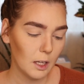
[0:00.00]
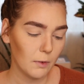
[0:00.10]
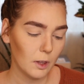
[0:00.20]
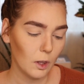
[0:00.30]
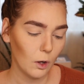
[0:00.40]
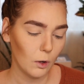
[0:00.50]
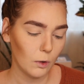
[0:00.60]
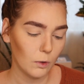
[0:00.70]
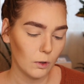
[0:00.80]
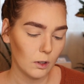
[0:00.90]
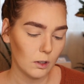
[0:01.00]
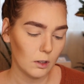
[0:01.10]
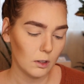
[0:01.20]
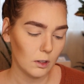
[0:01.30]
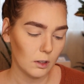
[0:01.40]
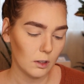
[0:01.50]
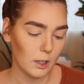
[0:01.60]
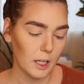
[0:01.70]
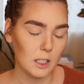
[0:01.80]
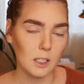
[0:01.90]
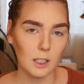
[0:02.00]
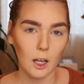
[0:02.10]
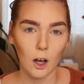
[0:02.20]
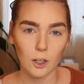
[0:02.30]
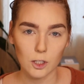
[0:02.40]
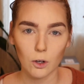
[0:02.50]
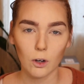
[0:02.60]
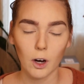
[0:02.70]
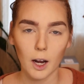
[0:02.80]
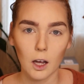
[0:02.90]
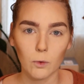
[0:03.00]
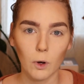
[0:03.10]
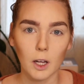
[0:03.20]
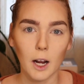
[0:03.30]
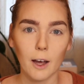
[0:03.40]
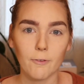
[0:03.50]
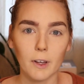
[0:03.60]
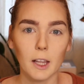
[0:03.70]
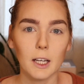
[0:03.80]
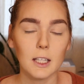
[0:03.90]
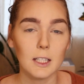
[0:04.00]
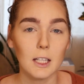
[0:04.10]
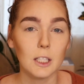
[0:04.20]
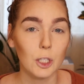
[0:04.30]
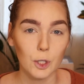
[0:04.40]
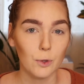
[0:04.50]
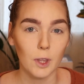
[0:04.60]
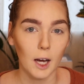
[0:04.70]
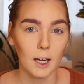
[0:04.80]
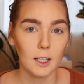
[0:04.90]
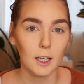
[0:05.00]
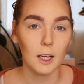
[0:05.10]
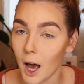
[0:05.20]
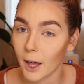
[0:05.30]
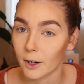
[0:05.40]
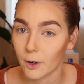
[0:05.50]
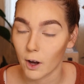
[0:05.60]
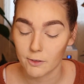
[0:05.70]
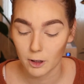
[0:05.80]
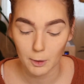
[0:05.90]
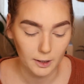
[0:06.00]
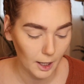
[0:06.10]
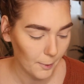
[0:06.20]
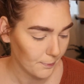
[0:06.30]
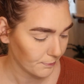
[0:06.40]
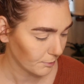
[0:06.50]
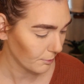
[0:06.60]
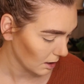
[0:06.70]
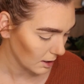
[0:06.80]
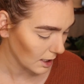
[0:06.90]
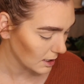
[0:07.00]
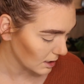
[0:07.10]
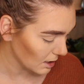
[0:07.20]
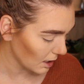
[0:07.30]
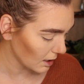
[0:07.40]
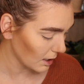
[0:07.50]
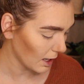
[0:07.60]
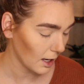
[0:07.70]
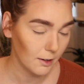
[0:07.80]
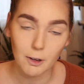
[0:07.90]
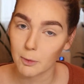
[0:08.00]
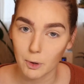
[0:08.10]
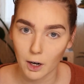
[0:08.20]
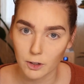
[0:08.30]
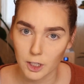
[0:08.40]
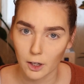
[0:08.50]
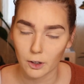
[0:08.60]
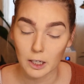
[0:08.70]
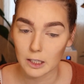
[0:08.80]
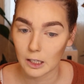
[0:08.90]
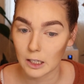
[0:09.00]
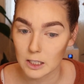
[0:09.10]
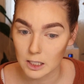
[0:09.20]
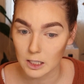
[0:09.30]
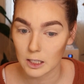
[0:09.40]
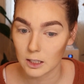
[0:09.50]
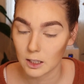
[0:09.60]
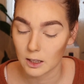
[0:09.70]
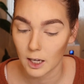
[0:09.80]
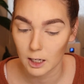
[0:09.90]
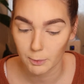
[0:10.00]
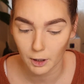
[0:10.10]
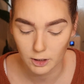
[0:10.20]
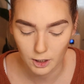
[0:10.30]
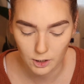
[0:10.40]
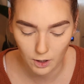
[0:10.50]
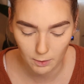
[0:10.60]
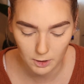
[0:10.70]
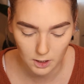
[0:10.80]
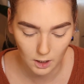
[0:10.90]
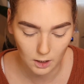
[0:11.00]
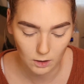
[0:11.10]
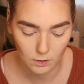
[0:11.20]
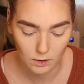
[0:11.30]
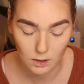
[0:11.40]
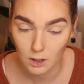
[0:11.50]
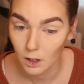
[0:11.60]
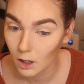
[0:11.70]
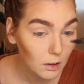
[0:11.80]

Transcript: even though it's also a crayon one, I feel like it doesn't do that. I don't know how I feel about that. They did not have a brow gel, or I did not see that they had a brow gel, so I'm just gonna use